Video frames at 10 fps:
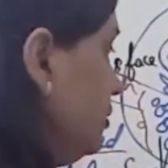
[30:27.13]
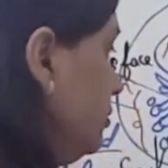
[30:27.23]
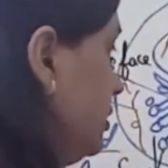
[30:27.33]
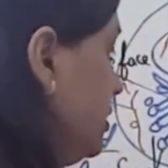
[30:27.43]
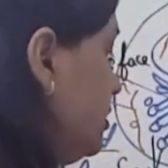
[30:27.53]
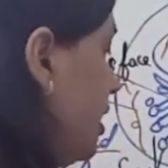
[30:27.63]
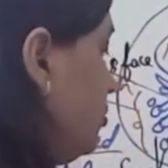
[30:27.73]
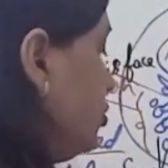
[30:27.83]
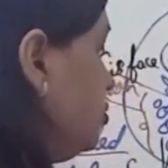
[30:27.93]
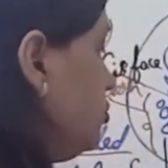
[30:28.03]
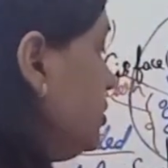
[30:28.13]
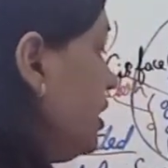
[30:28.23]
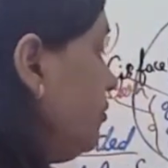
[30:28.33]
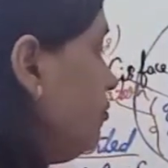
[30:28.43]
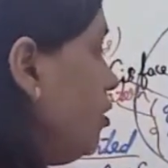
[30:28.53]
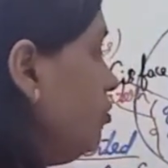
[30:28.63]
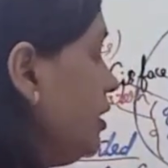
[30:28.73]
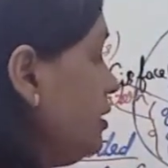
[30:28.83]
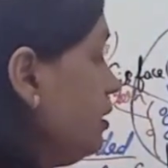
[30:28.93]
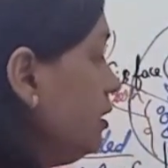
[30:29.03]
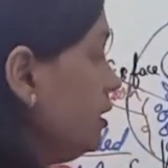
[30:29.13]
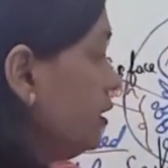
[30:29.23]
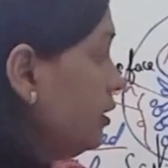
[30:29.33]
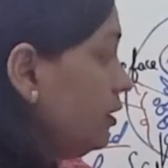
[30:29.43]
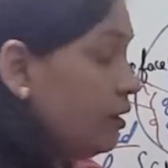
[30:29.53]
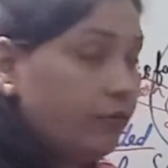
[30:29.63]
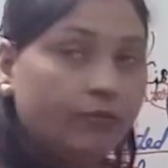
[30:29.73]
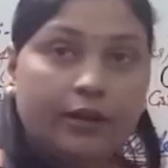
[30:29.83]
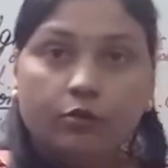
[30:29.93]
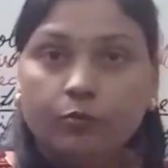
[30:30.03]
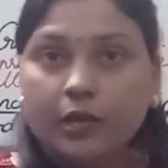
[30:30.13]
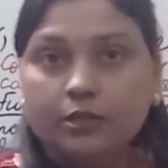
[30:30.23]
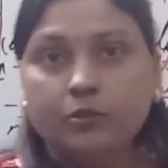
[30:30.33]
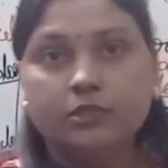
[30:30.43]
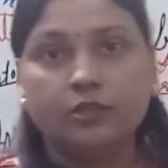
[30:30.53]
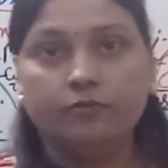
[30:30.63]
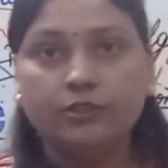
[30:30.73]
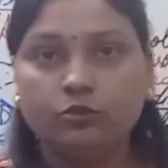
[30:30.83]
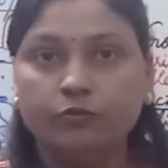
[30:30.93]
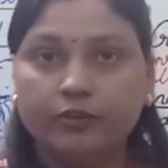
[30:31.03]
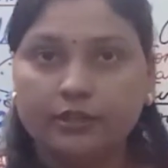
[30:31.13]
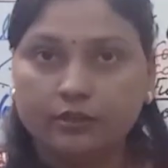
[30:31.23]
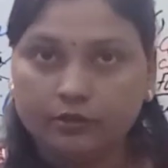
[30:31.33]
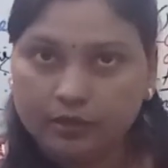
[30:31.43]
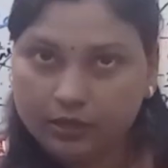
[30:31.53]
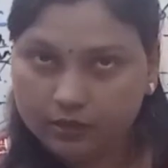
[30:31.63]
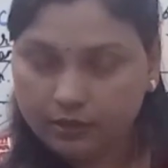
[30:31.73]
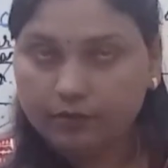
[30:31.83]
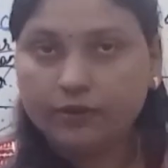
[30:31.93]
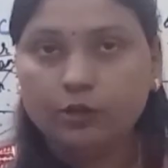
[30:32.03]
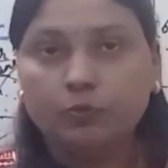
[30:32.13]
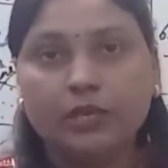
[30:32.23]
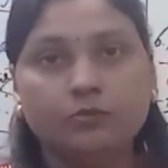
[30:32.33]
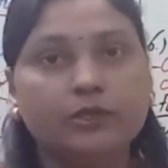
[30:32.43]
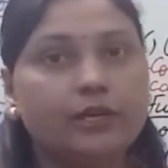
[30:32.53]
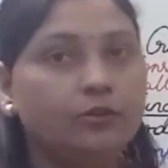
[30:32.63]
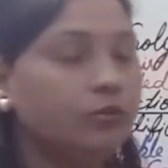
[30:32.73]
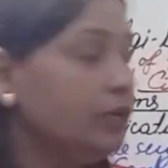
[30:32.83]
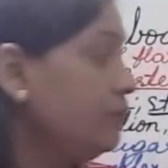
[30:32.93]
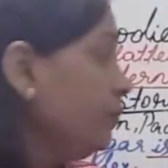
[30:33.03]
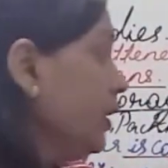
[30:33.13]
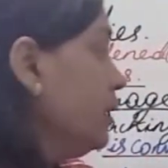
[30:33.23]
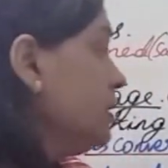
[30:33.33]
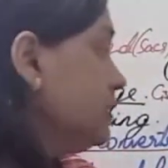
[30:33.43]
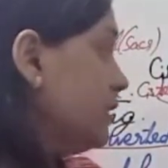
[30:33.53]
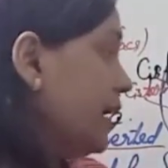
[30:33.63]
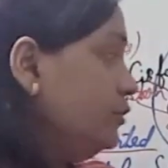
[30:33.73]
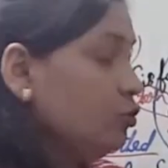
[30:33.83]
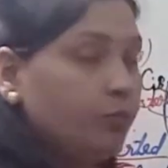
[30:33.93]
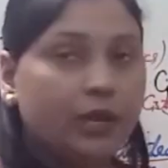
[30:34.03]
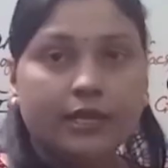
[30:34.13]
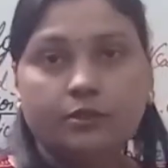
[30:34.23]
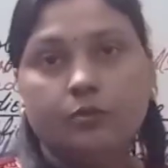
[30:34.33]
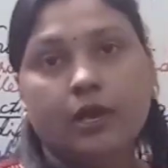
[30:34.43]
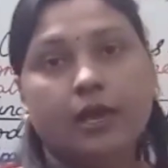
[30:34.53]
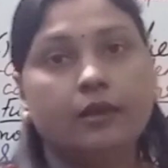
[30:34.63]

these ribosomes are found in rough endoplasmic surface of rough endoplasmic reticulum, cytoplasm,